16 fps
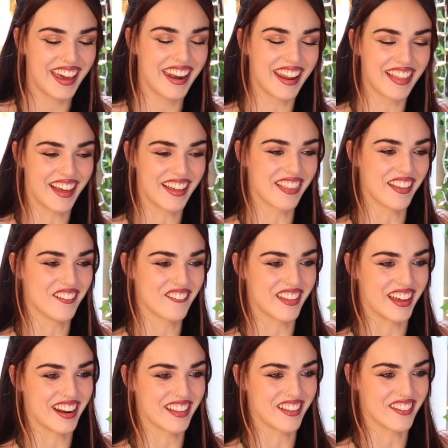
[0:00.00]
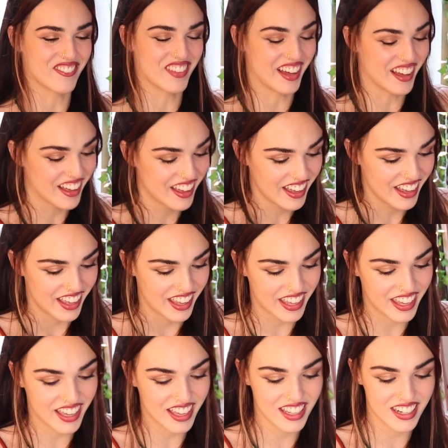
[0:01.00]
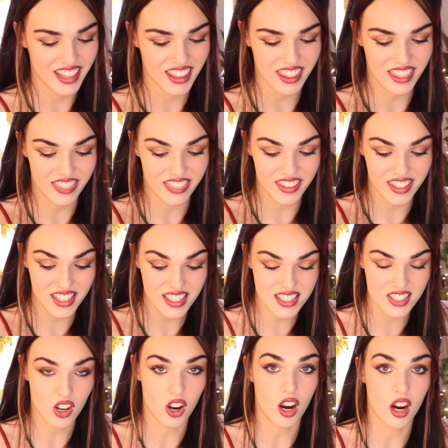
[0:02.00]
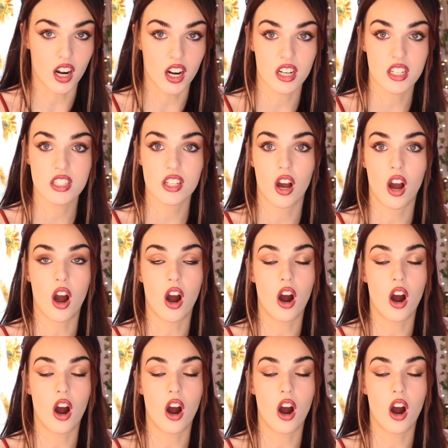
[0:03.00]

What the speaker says: And I love that, I love that. And these cards